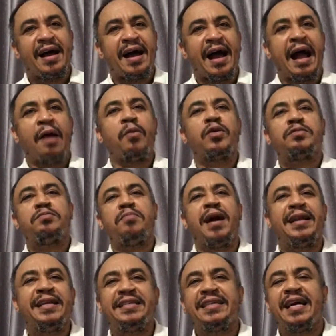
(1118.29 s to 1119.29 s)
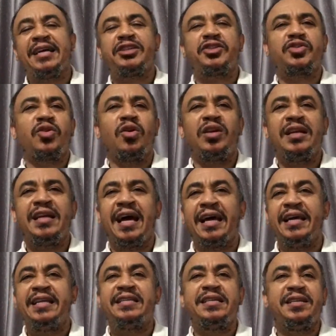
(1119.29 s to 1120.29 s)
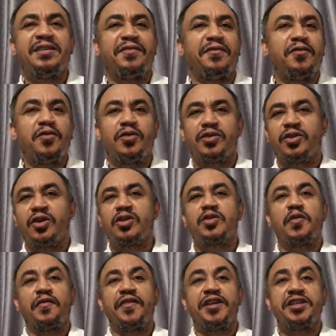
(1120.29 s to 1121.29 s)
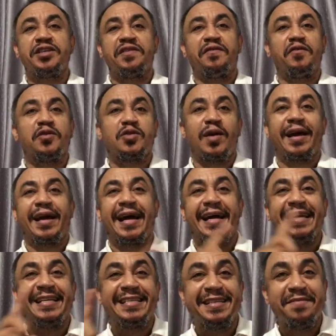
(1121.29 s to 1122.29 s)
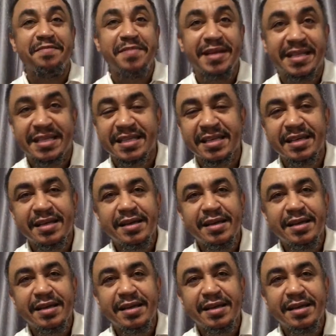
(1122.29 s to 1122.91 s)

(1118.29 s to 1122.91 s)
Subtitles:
I was managing and struggling and eating the food just to finish the food so I can eat the meat.